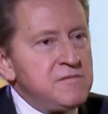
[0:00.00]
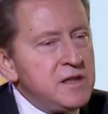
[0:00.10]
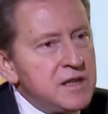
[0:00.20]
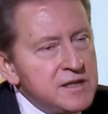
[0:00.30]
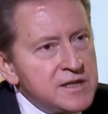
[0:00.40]

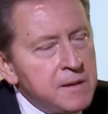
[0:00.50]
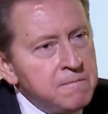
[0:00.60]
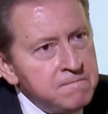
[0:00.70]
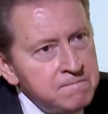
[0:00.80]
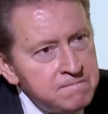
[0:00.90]
Russia
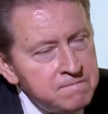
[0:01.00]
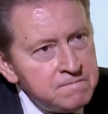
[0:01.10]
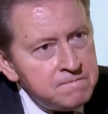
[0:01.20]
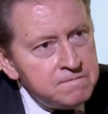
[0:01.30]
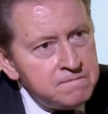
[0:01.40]
is
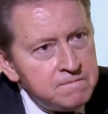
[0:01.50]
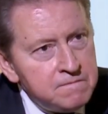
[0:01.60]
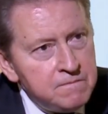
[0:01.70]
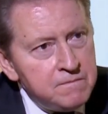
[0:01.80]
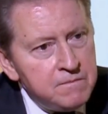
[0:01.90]
uh,
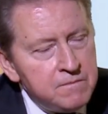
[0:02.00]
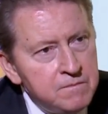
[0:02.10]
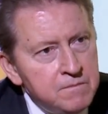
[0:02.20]
in United